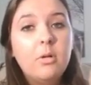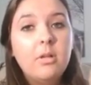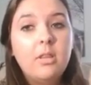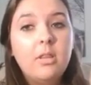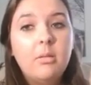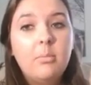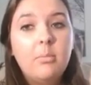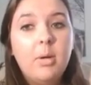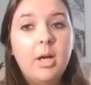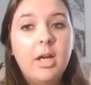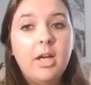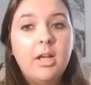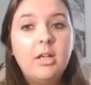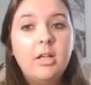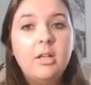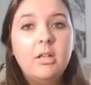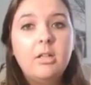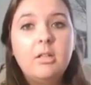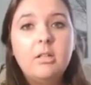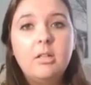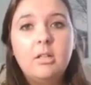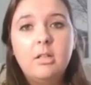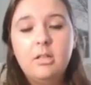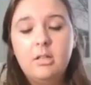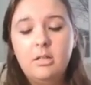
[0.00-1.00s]
for the
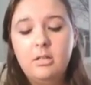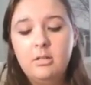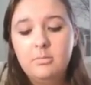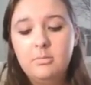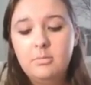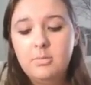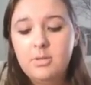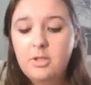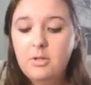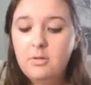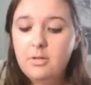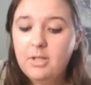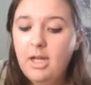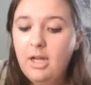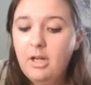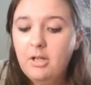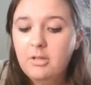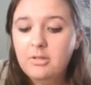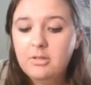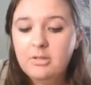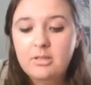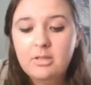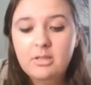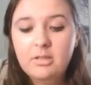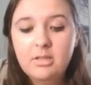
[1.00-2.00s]
buyer, showing
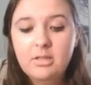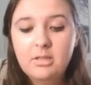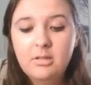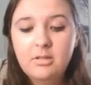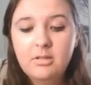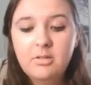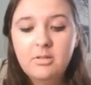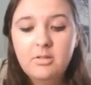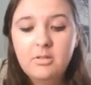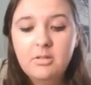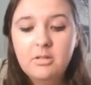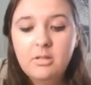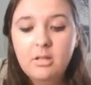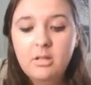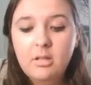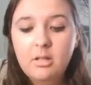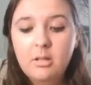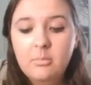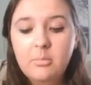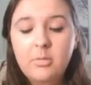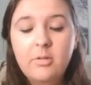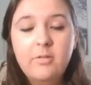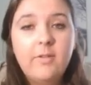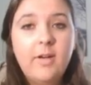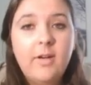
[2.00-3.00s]
houses,
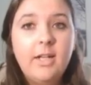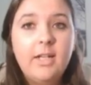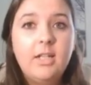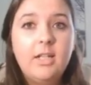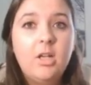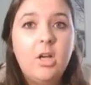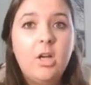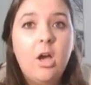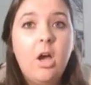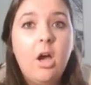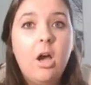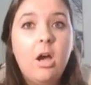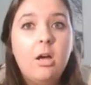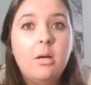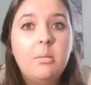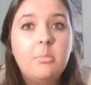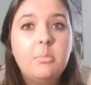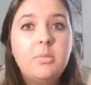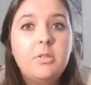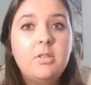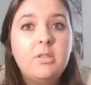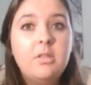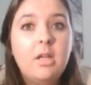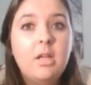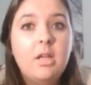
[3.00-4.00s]
providing
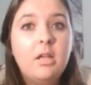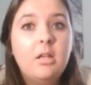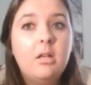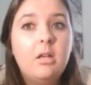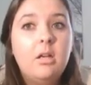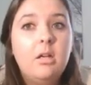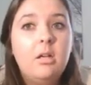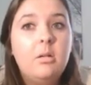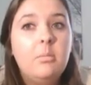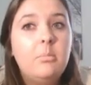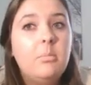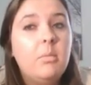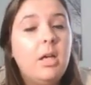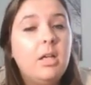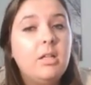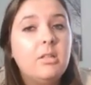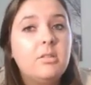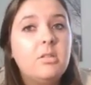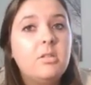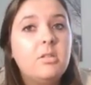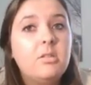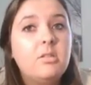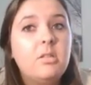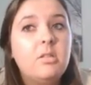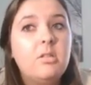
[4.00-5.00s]
comps
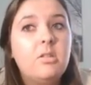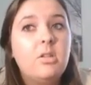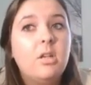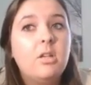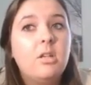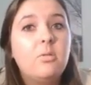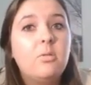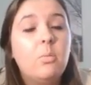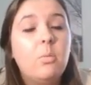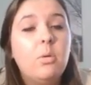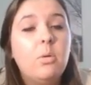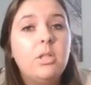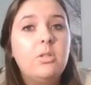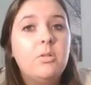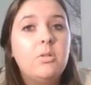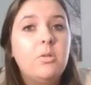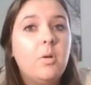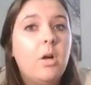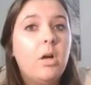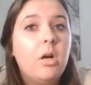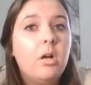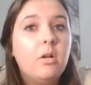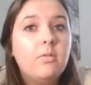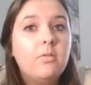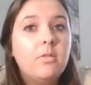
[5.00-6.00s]
as to suggest what
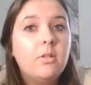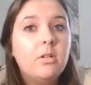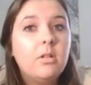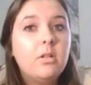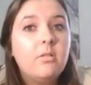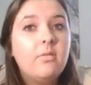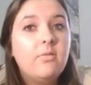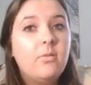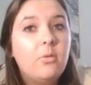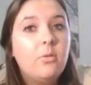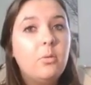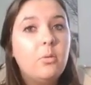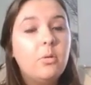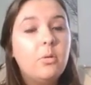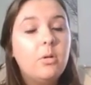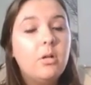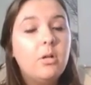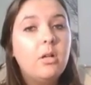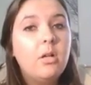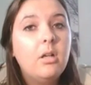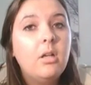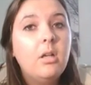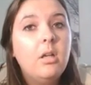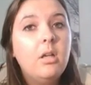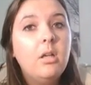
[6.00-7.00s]
to offer
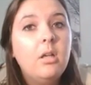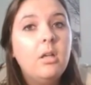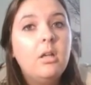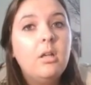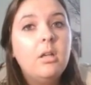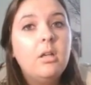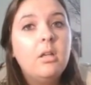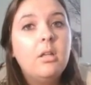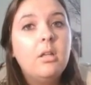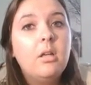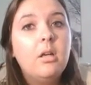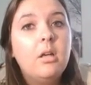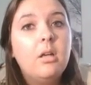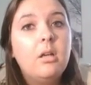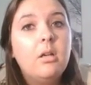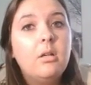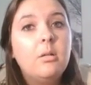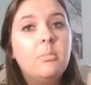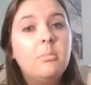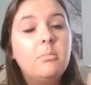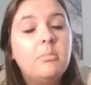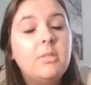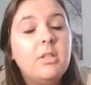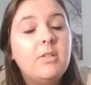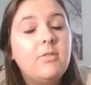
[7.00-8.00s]
for
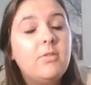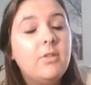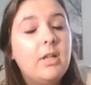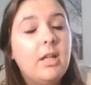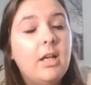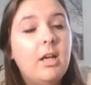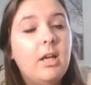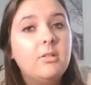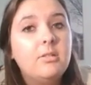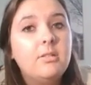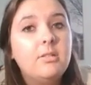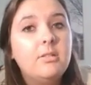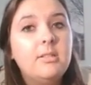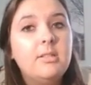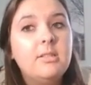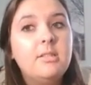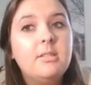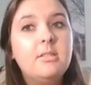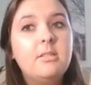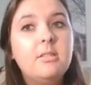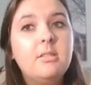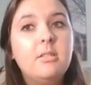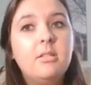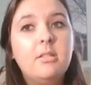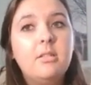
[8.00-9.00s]
different
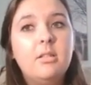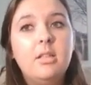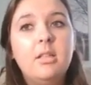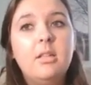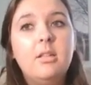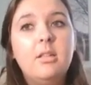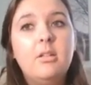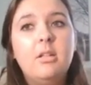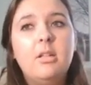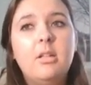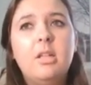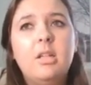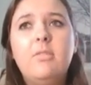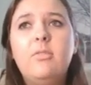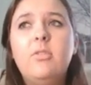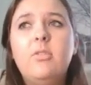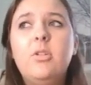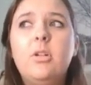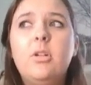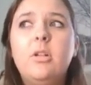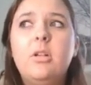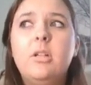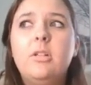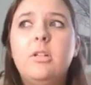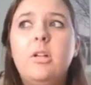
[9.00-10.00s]
houses. Then
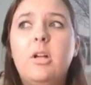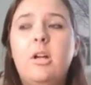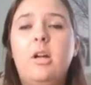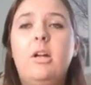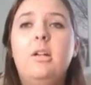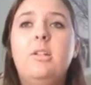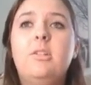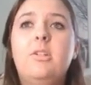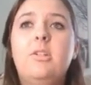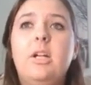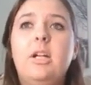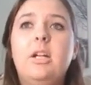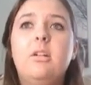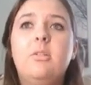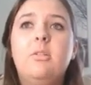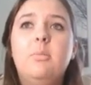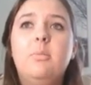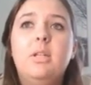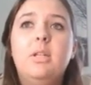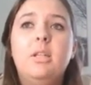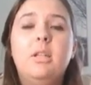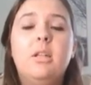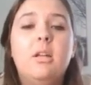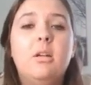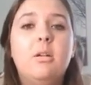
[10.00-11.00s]
if you're under
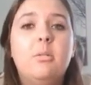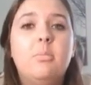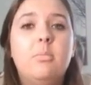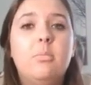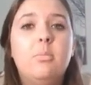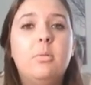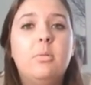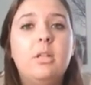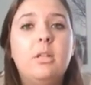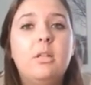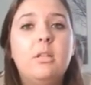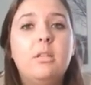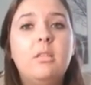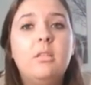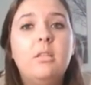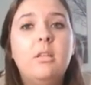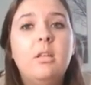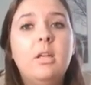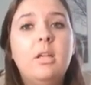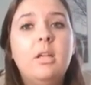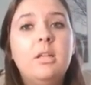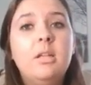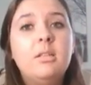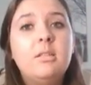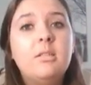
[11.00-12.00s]
contract, we can help
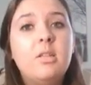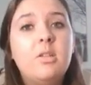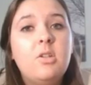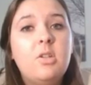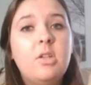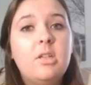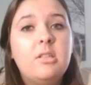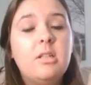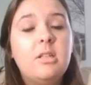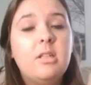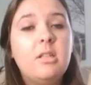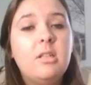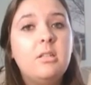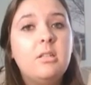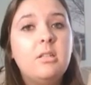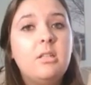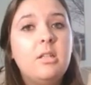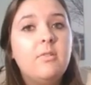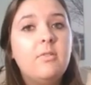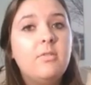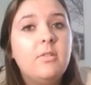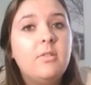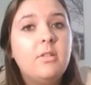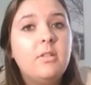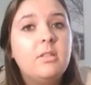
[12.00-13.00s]
with
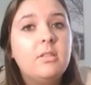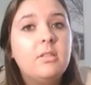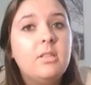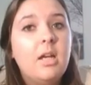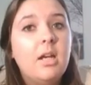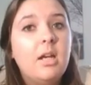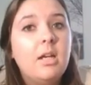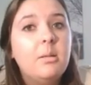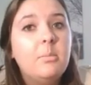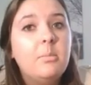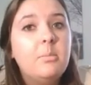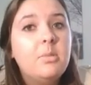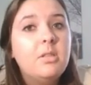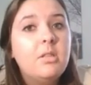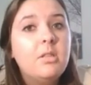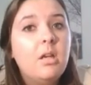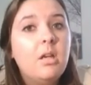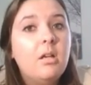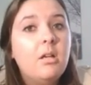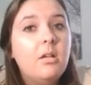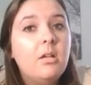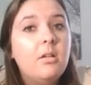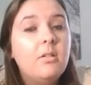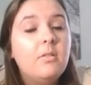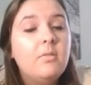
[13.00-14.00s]
suggesting different
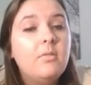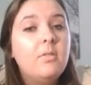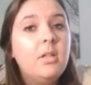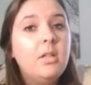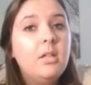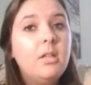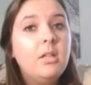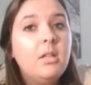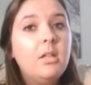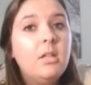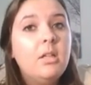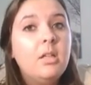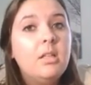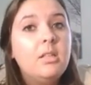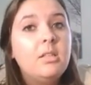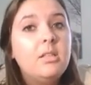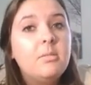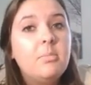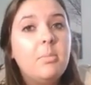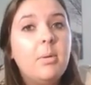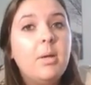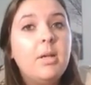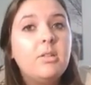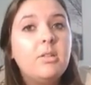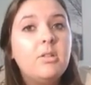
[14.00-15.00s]
types of
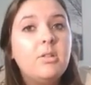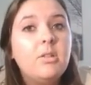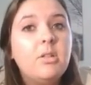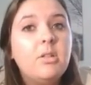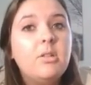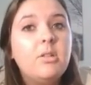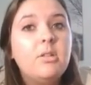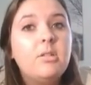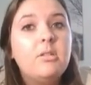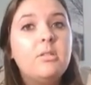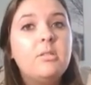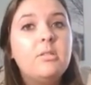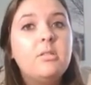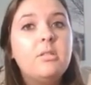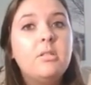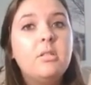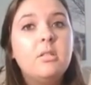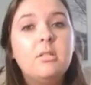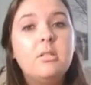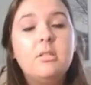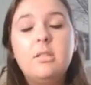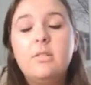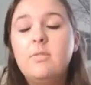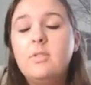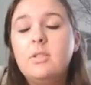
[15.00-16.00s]

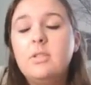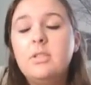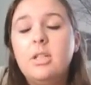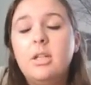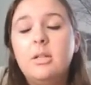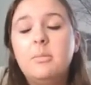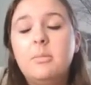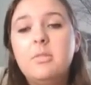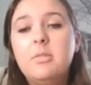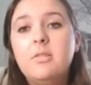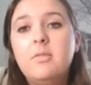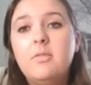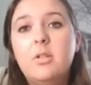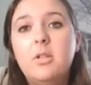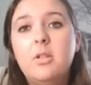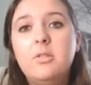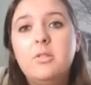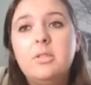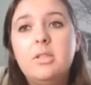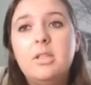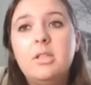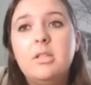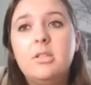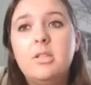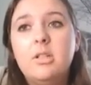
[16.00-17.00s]
inspectors, different types of
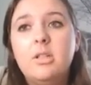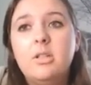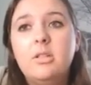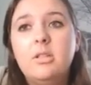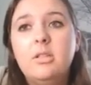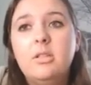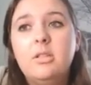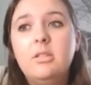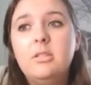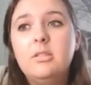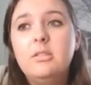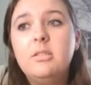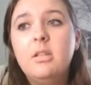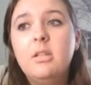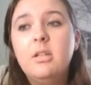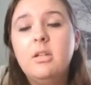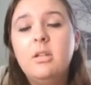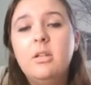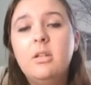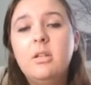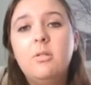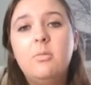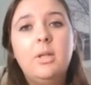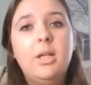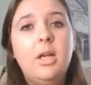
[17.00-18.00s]
closing
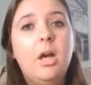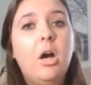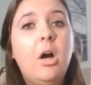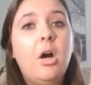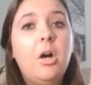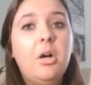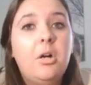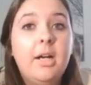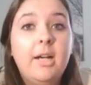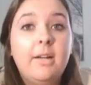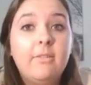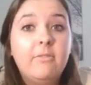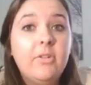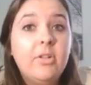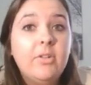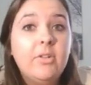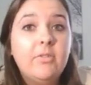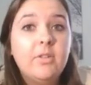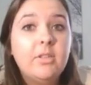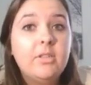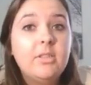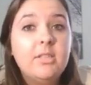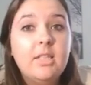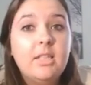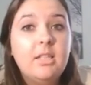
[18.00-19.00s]
attorneys. We all have
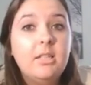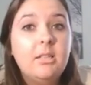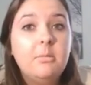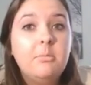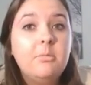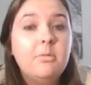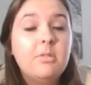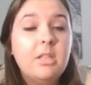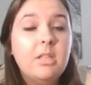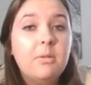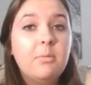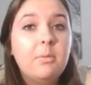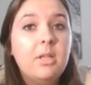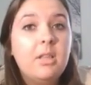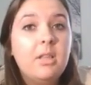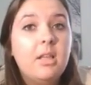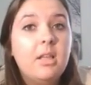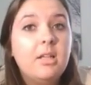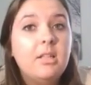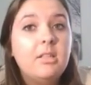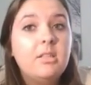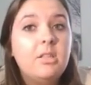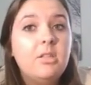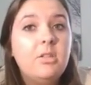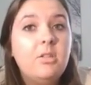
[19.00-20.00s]
different teams that
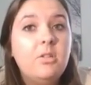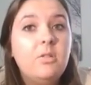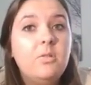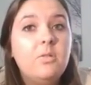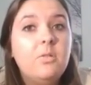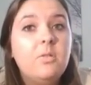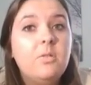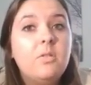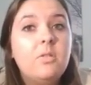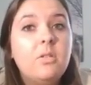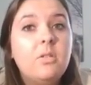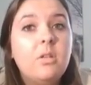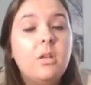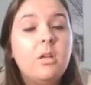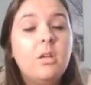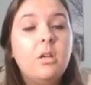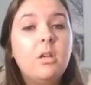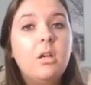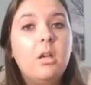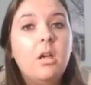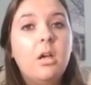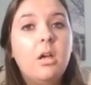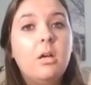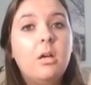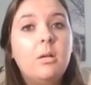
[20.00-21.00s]
we like to use
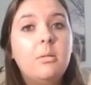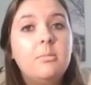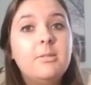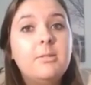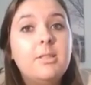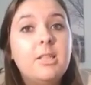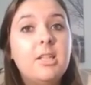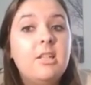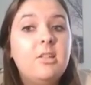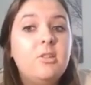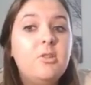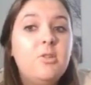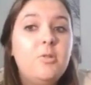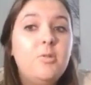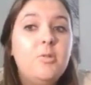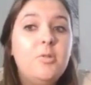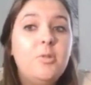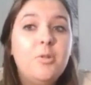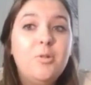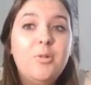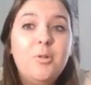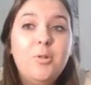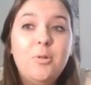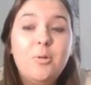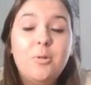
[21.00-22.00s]
to get
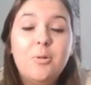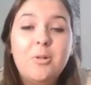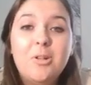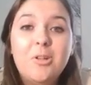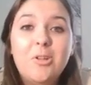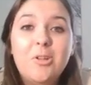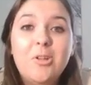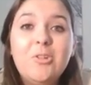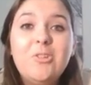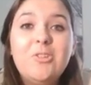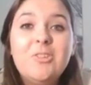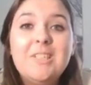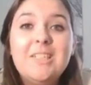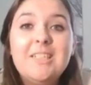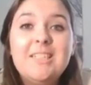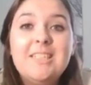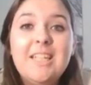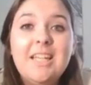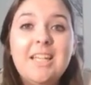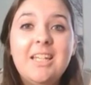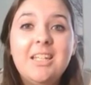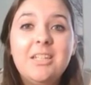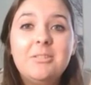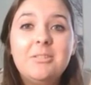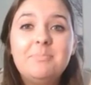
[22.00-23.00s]
you to your
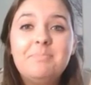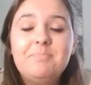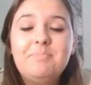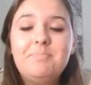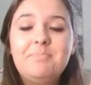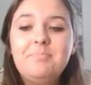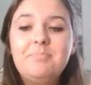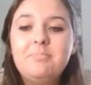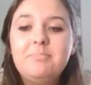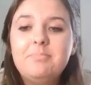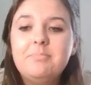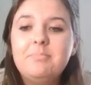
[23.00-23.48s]
closing date.